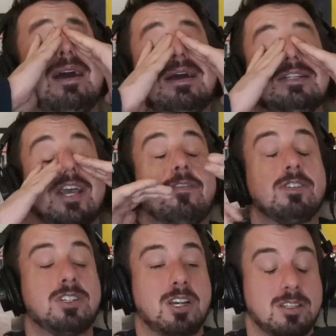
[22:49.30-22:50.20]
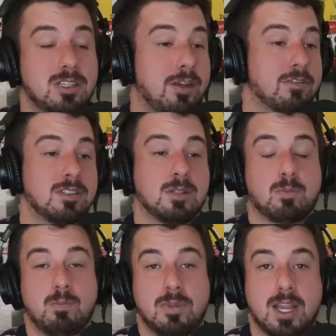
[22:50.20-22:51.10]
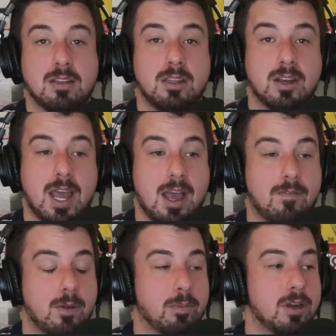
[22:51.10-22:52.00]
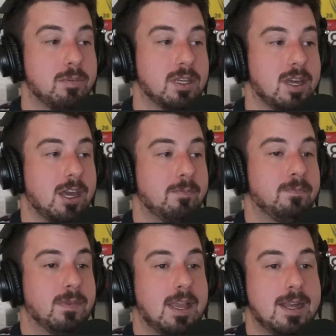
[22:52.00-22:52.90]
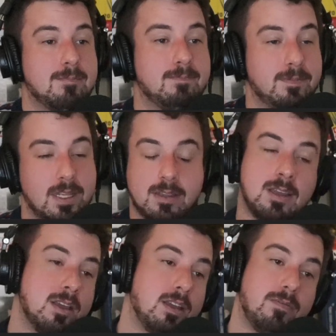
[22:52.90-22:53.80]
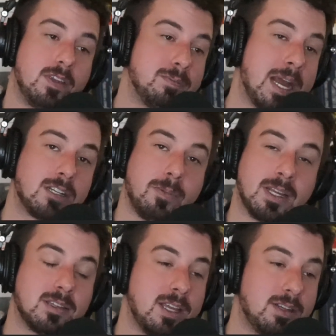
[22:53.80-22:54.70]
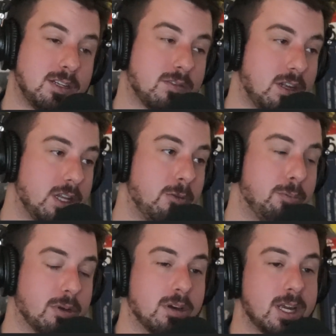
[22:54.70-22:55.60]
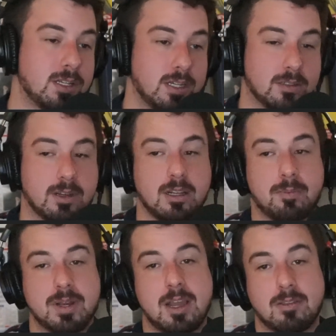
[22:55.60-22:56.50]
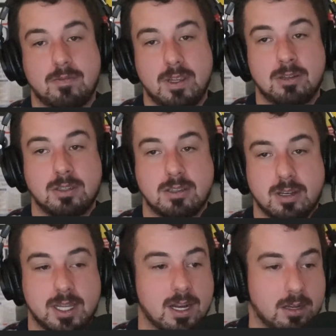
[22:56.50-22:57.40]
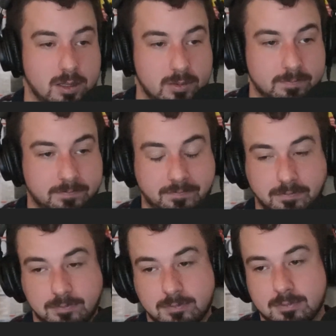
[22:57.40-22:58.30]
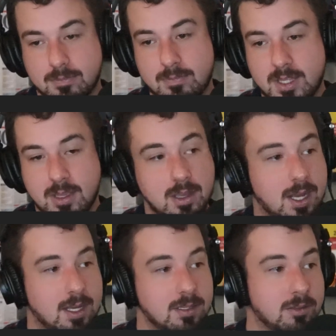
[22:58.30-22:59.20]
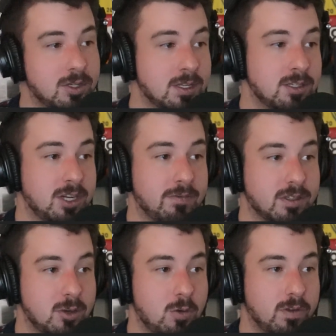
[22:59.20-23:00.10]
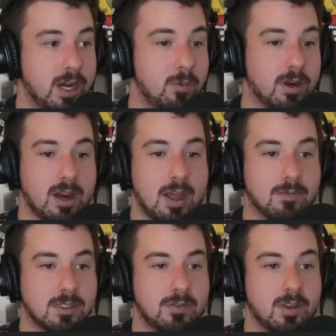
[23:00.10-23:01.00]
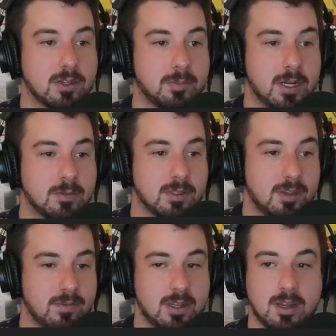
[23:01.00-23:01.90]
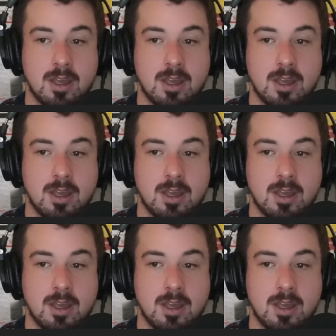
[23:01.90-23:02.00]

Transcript: Justin Jefferson's likely going to have a pretty big game. If he's matched up against A.J. Terrell, he will burn A.J. Terrell up and down the field. It's going to get ugly. So Justin Jefferson over 81.5 receiving yards, -117.